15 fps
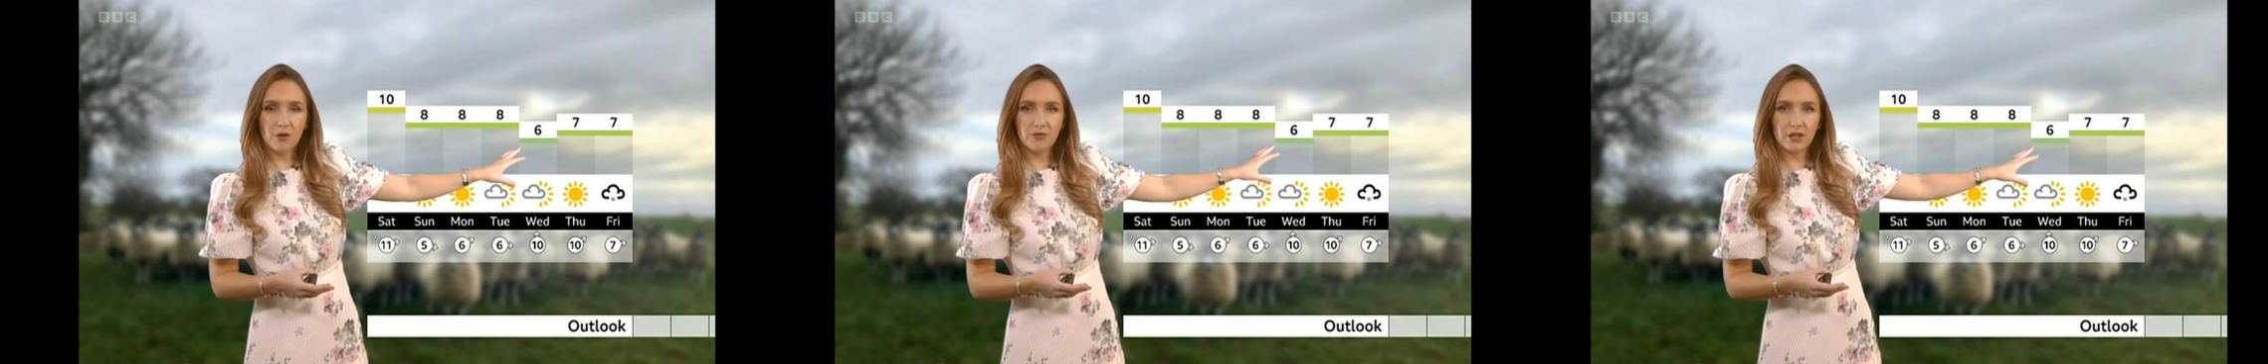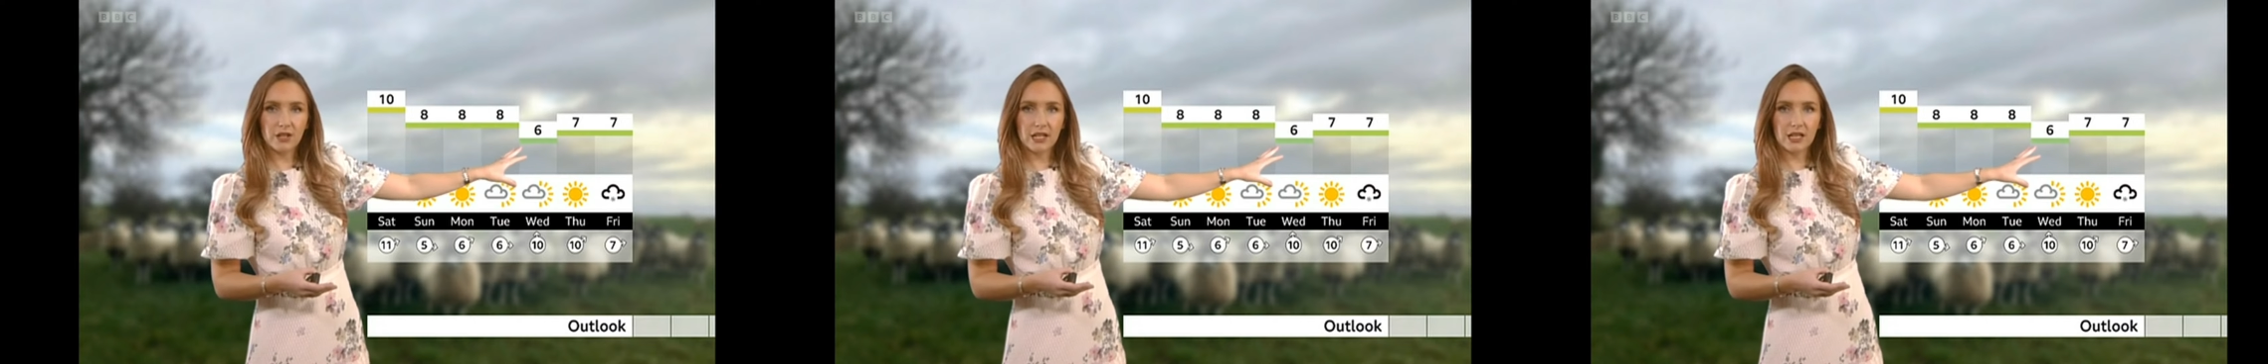
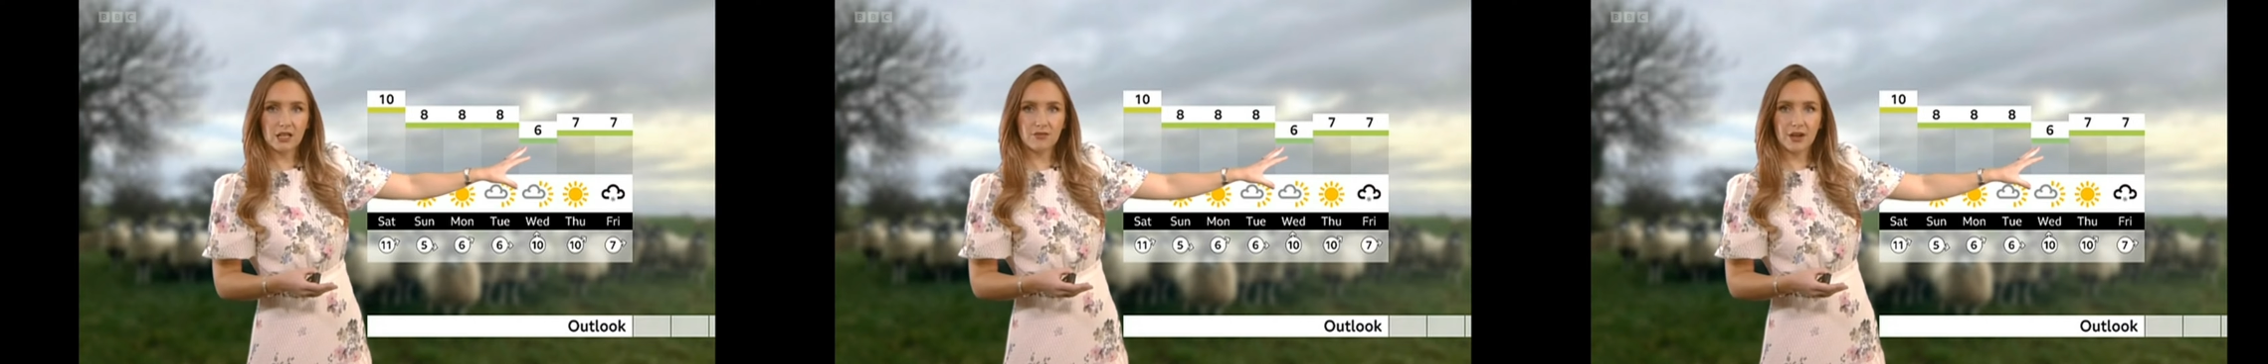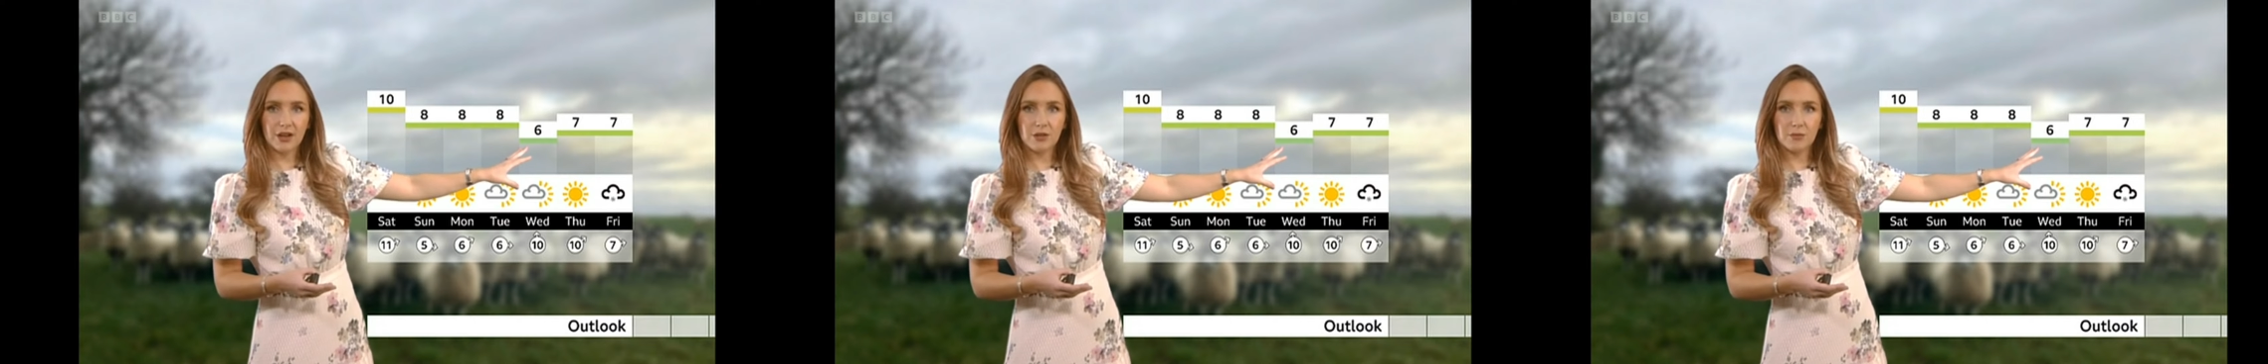off a
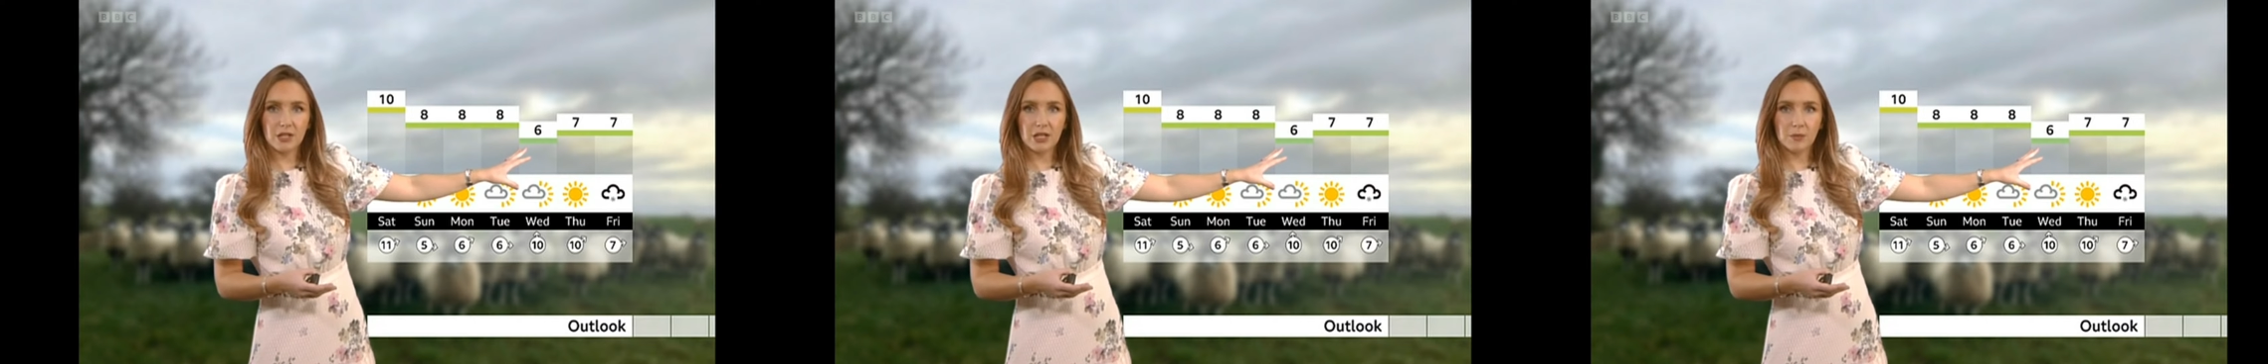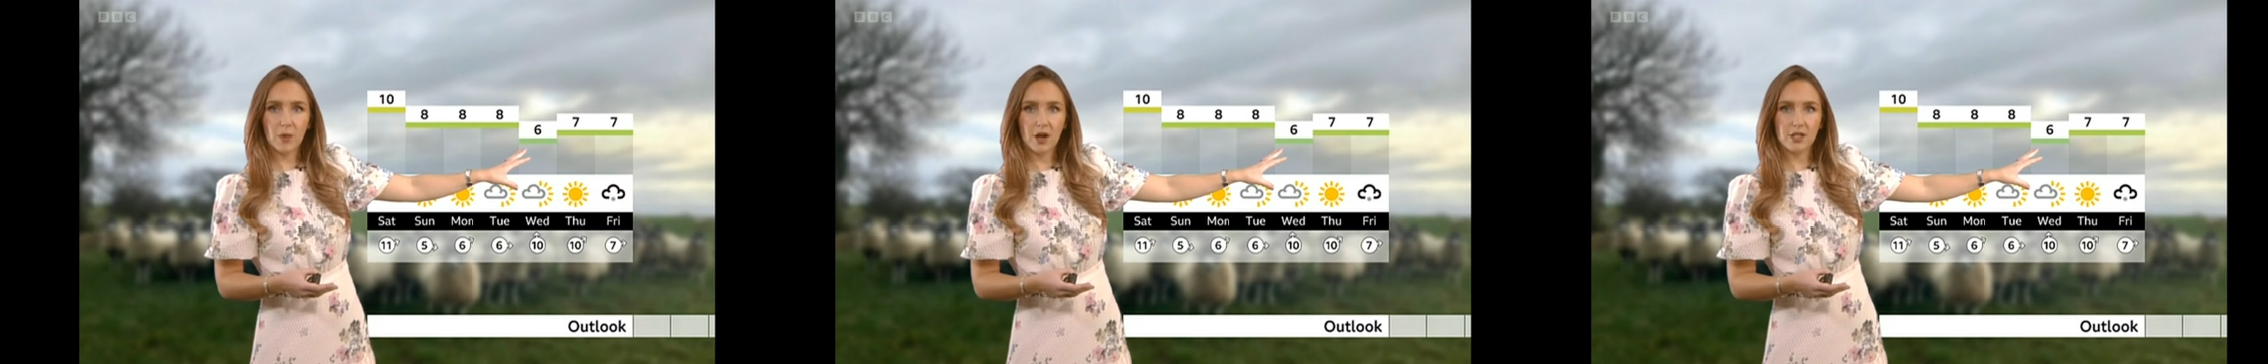little around the
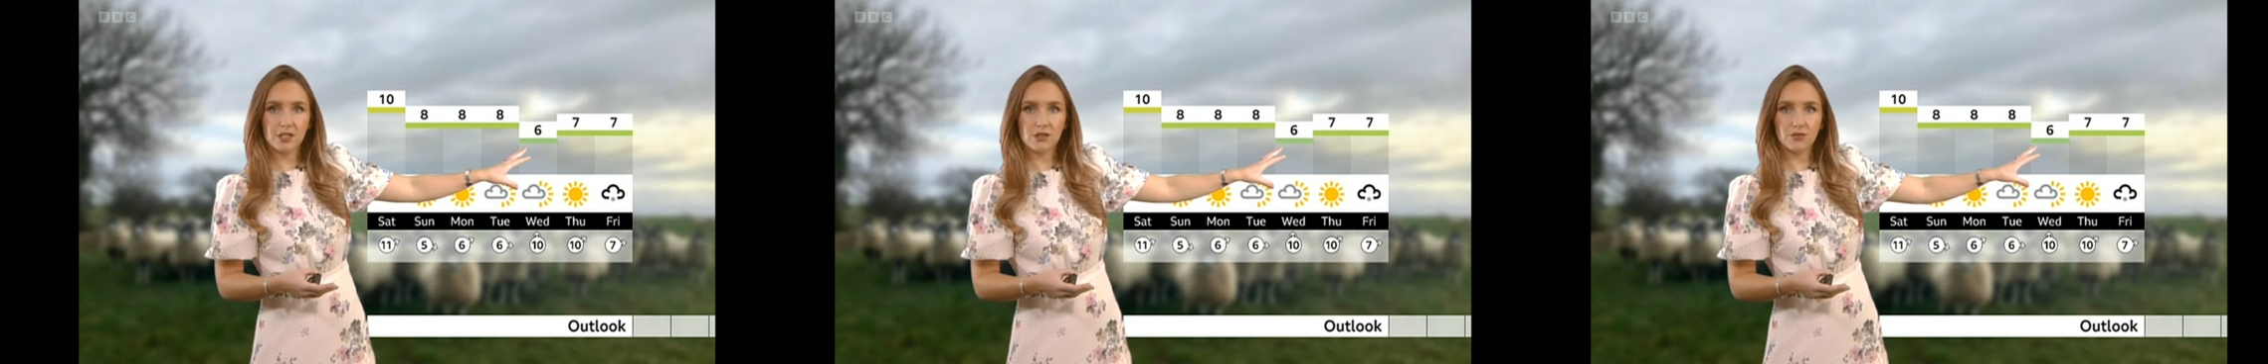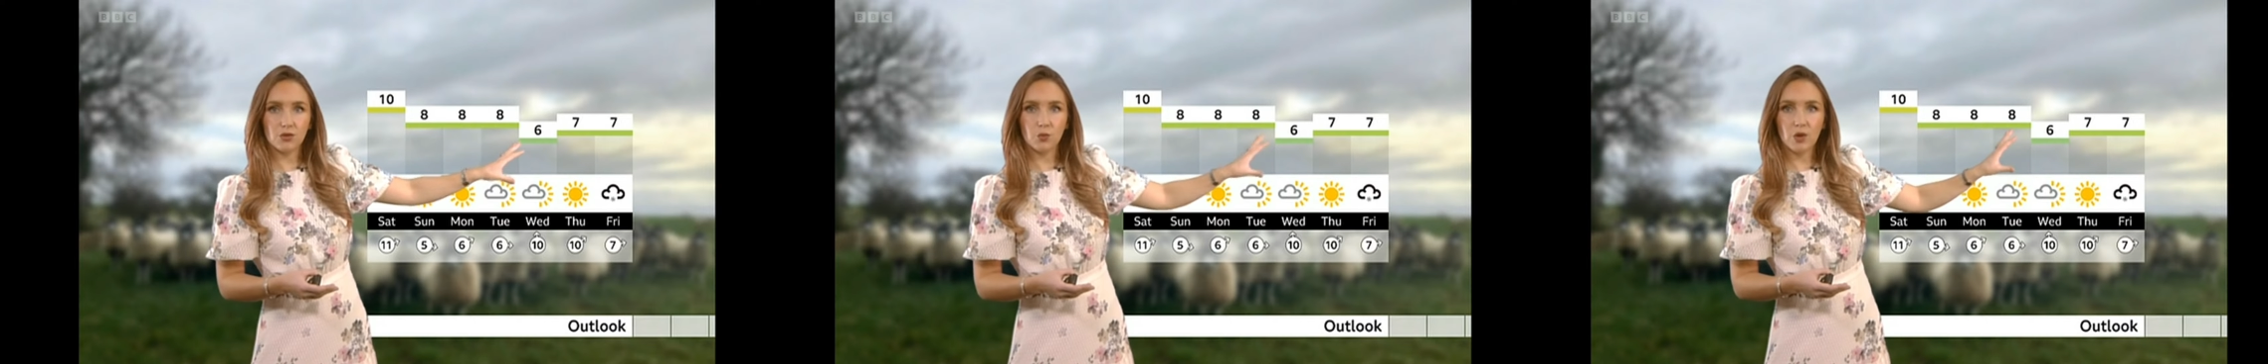middle
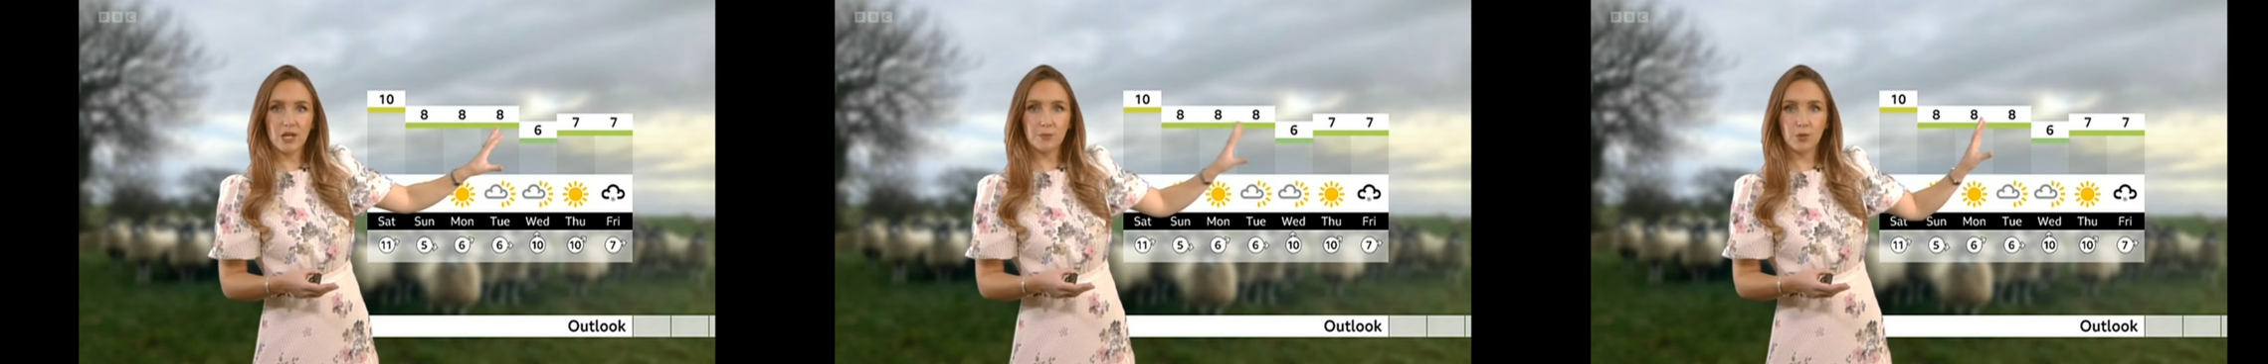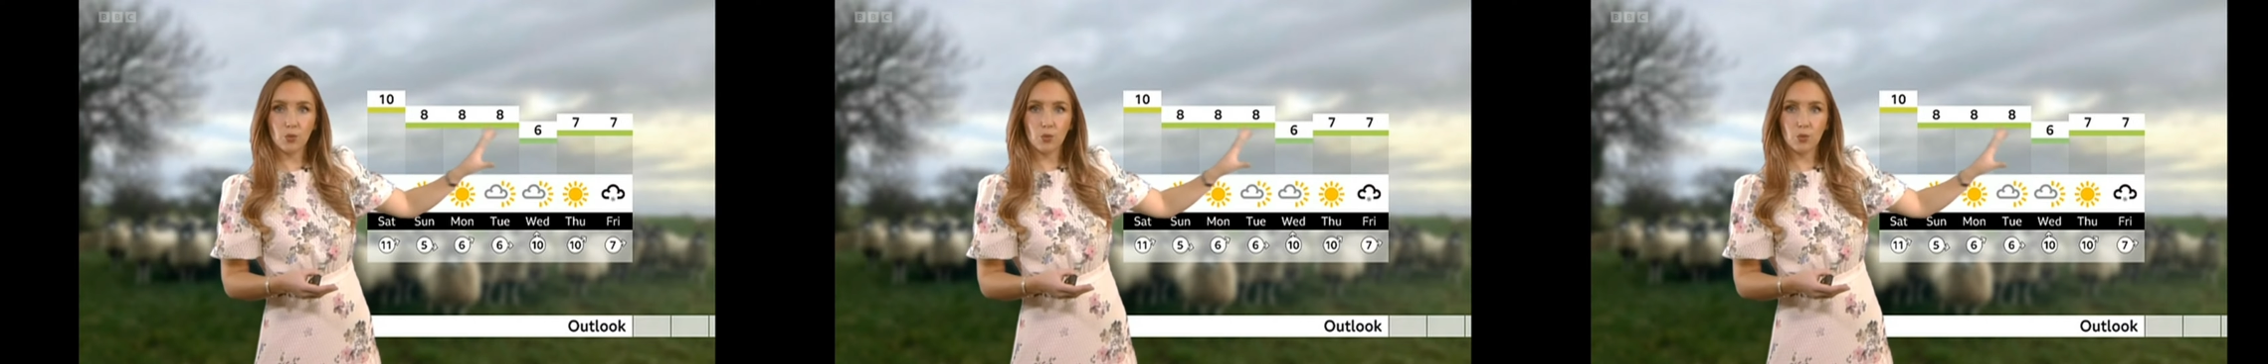part of the week,